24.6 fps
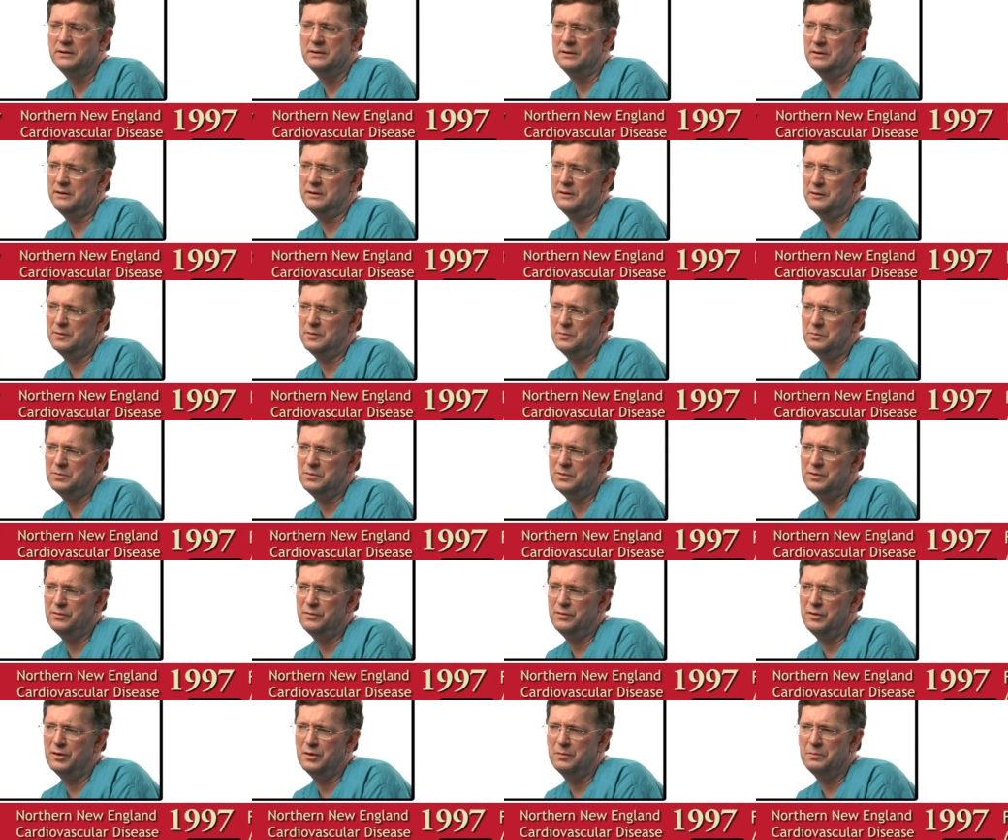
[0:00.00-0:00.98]
um,
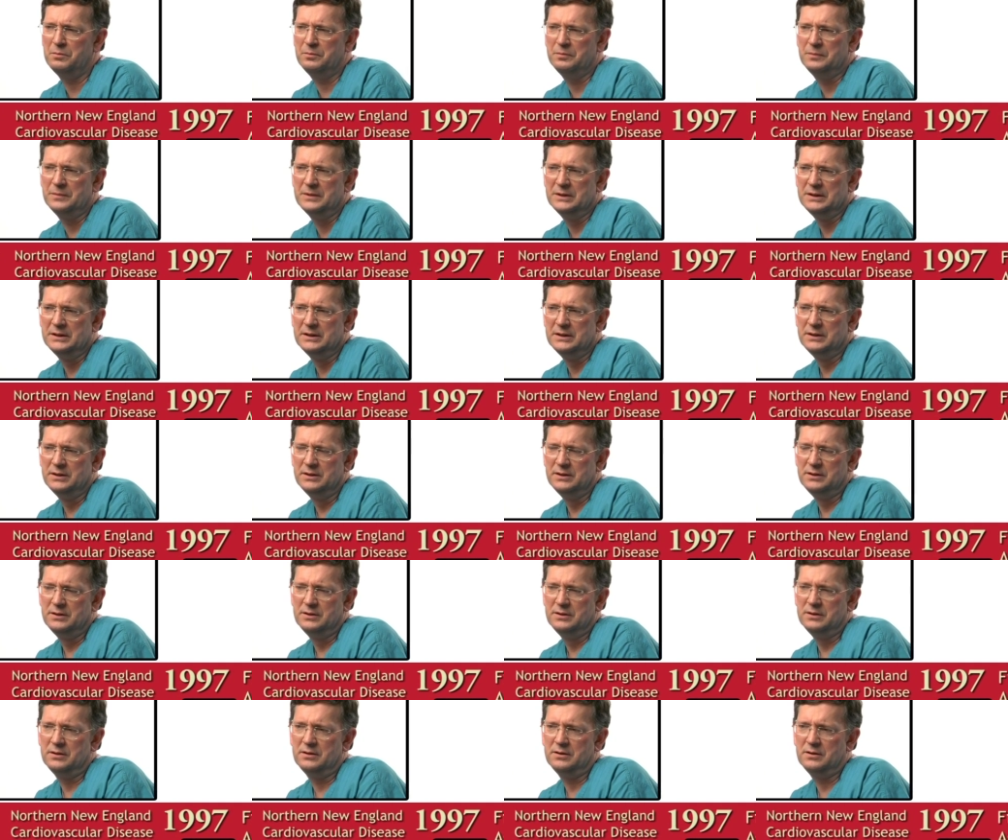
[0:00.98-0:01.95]
develop
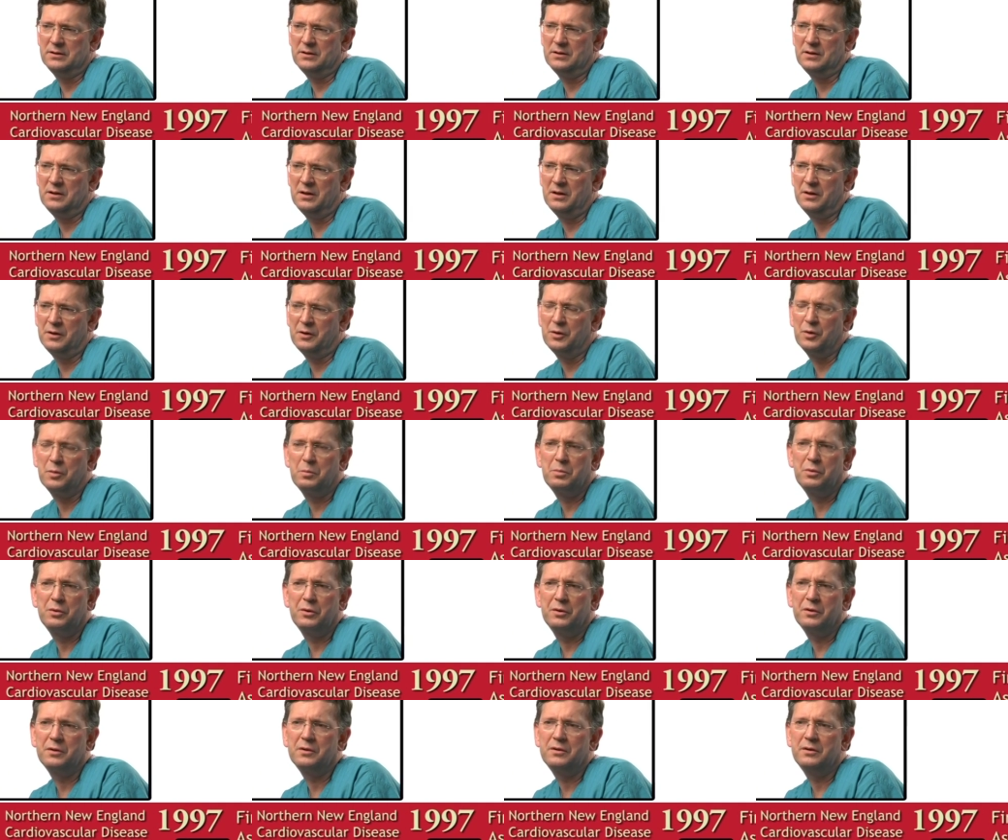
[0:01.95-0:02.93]
uh, clinical
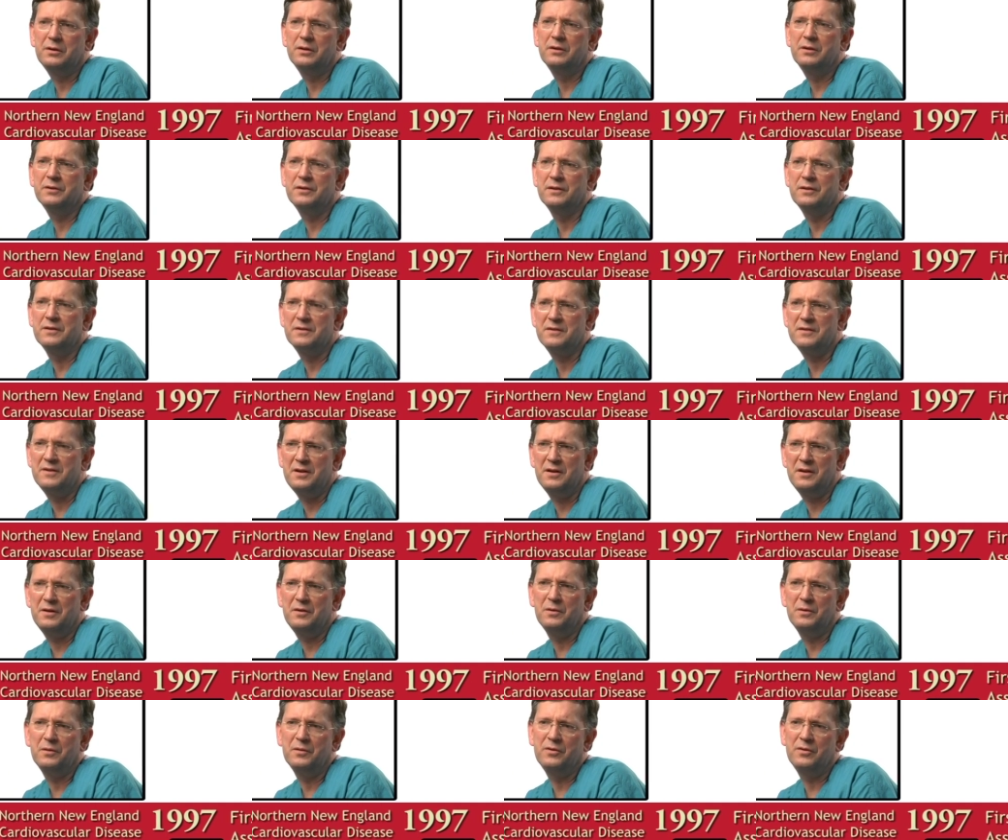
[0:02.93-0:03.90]
protocols and
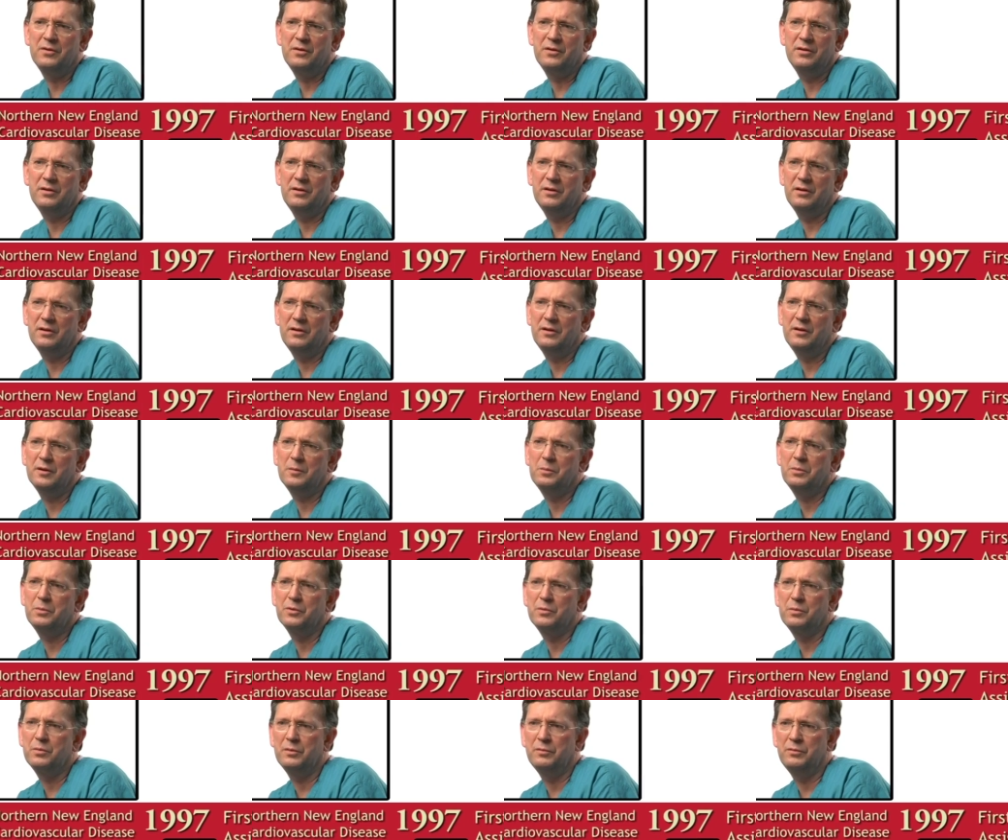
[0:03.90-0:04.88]
standards and help
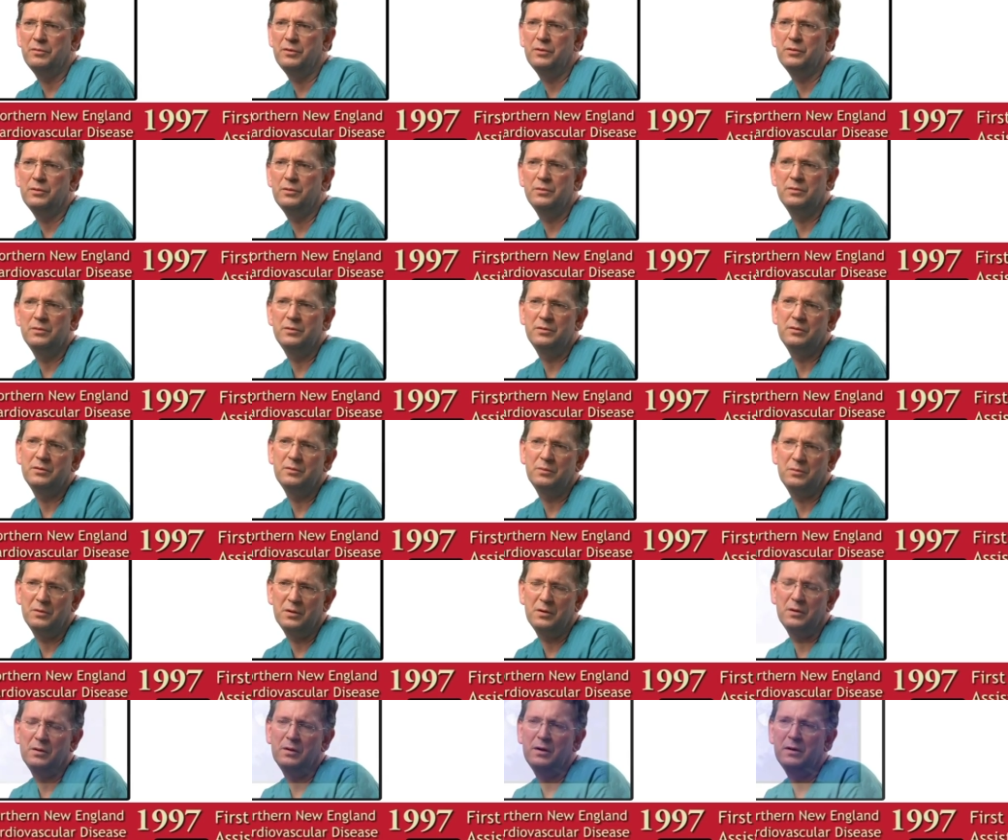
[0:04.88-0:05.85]
us review
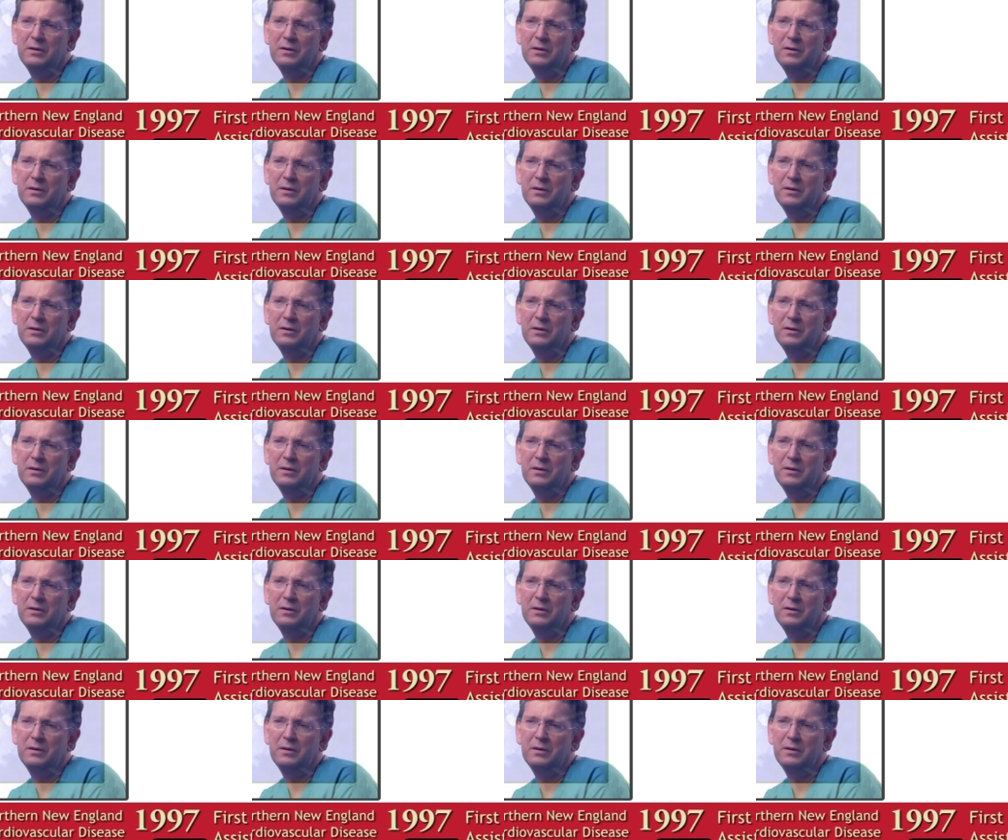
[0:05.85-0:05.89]
what our